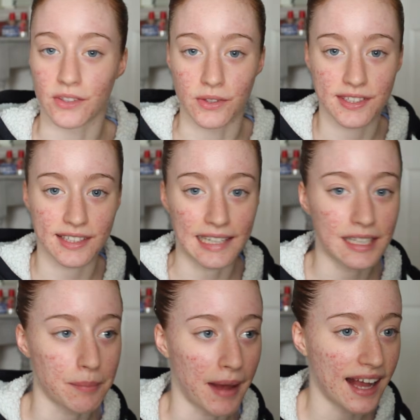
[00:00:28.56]
so
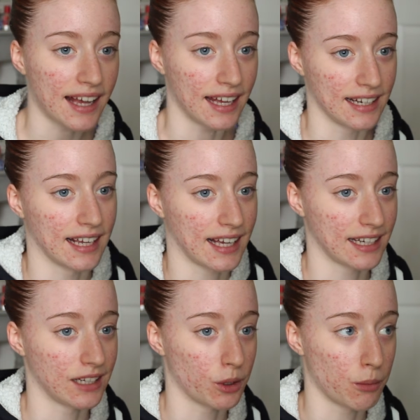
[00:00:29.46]
slicked back and I
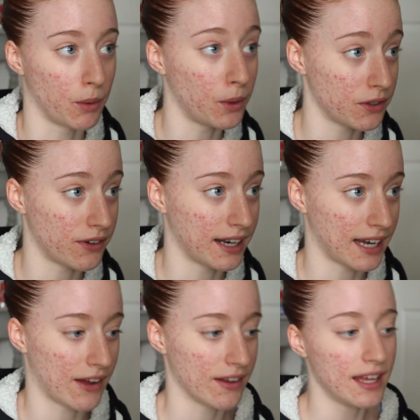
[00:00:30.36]
kind of look bald right
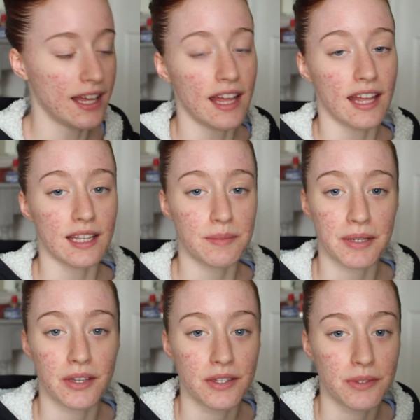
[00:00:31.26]
now, it's
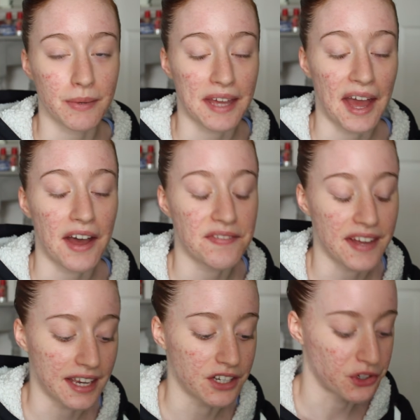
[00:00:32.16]
because we have
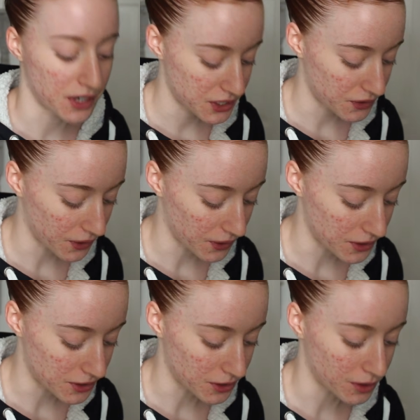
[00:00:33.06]
a dress
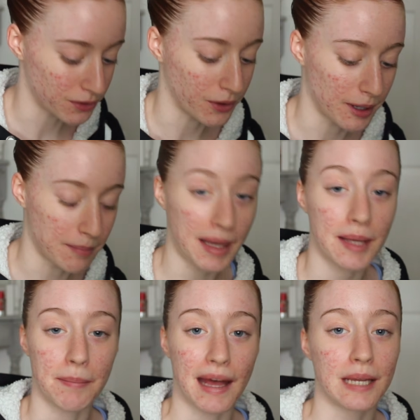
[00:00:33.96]
rehearsal for a
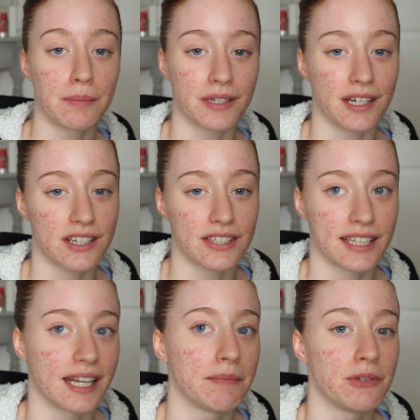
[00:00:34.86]
big ballet production
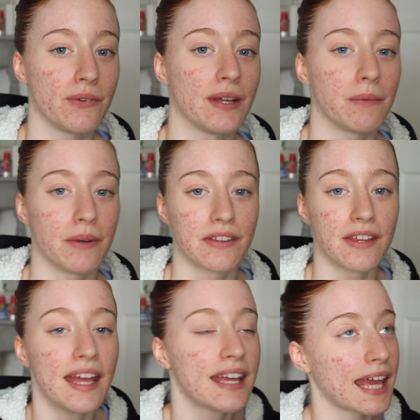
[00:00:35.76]
that I'm doing with
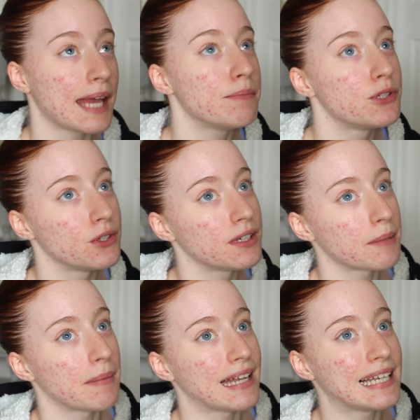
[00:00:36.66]
Cape Junior
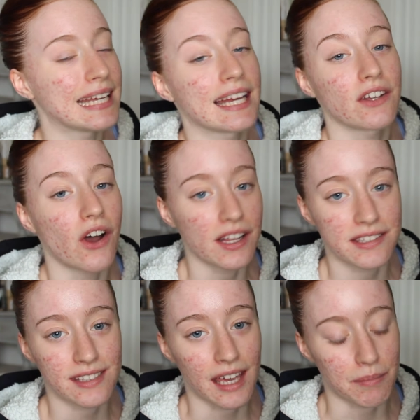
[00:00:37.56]
Ballet at
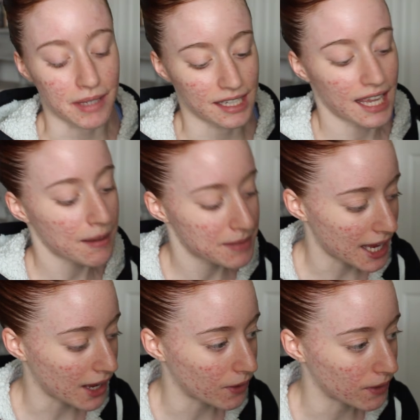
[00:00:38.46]
Artscape in Cape
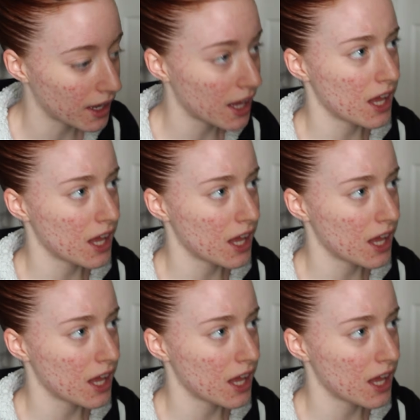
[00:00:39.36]
Town